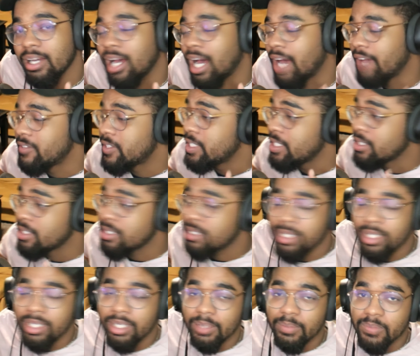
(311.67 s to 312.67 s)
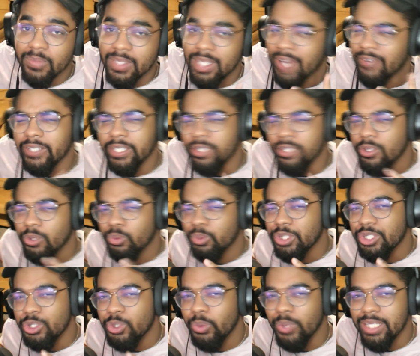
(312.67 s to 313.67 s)
I've seen the DMs, I've seen the
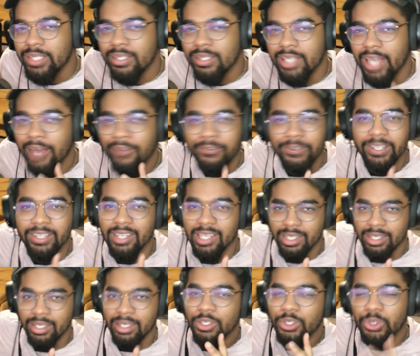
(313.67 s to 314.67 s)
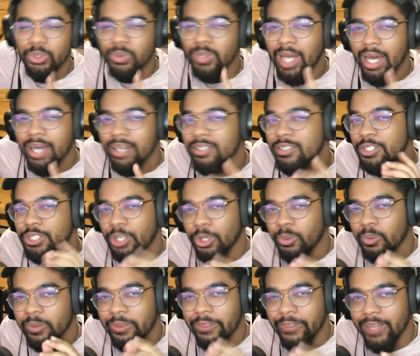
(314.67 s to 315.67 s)
retweets, everything. You guys
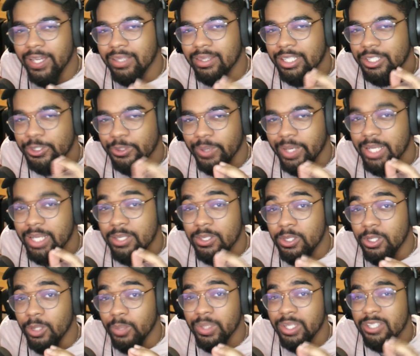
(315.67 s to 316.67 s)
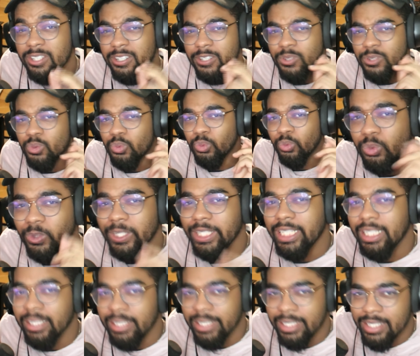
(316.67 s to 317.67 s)
don't think that Transhumanist is
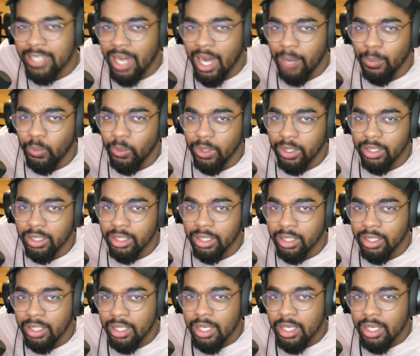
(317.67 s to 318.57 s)
really top 1.